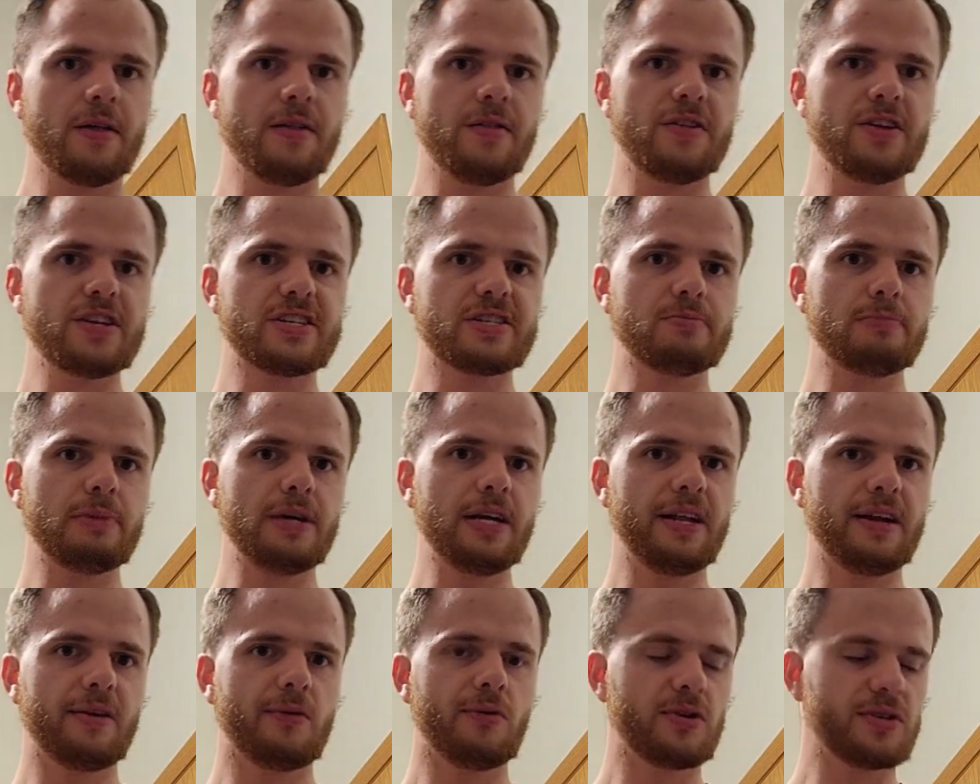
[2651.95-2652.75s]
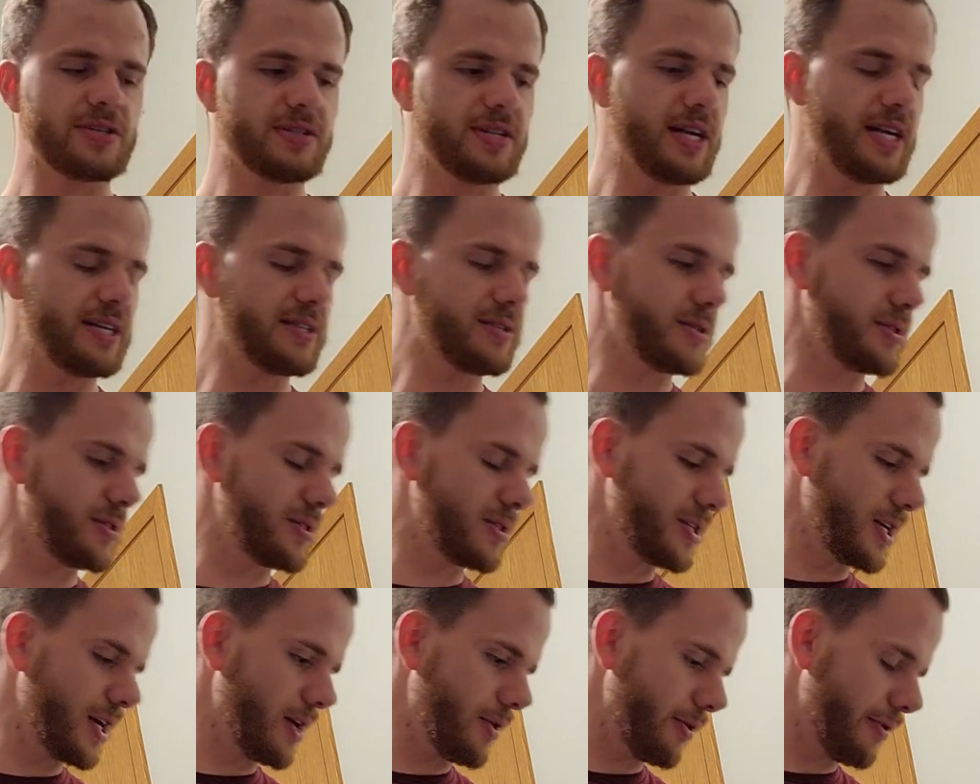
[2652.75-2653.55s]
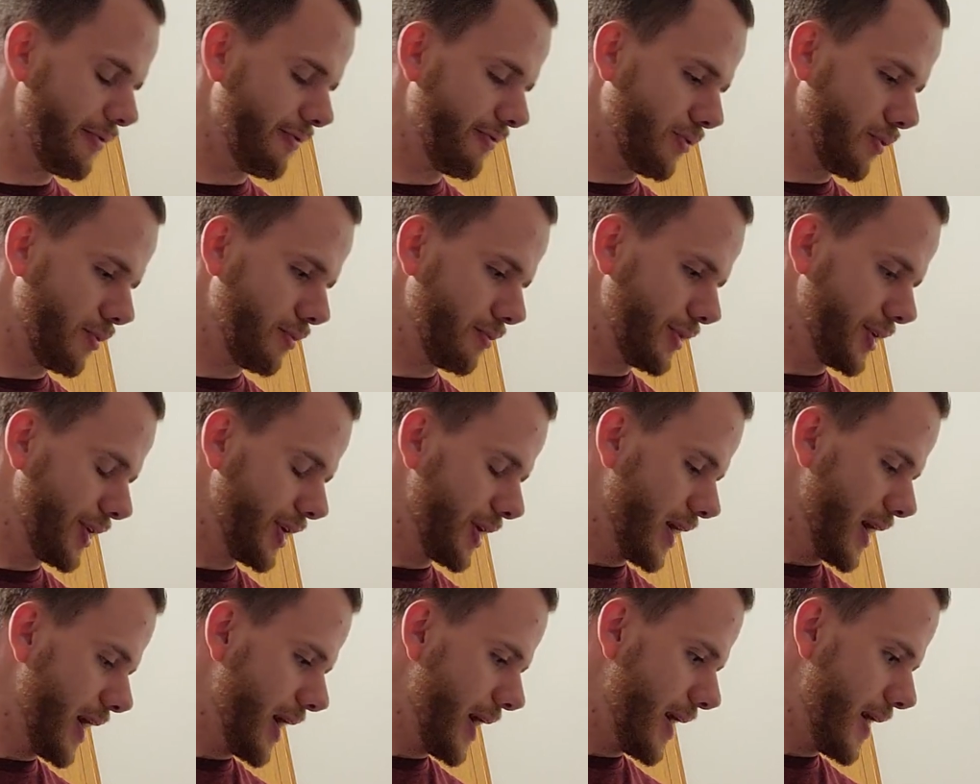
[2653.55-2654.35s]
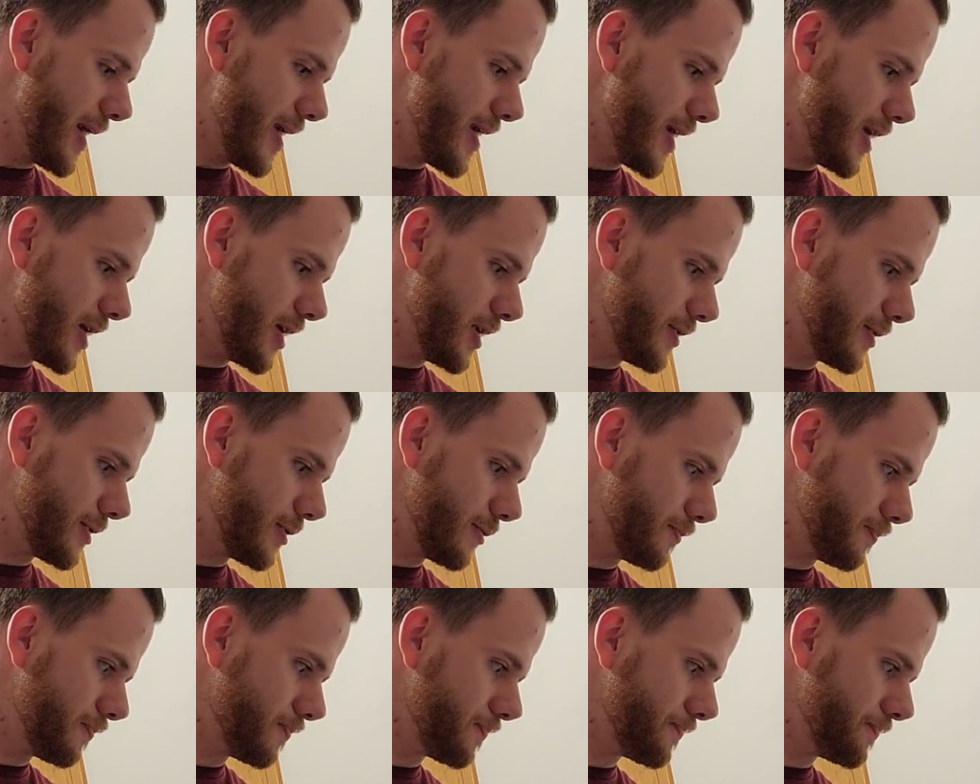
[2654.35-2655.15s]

This meeting was necessary for me. And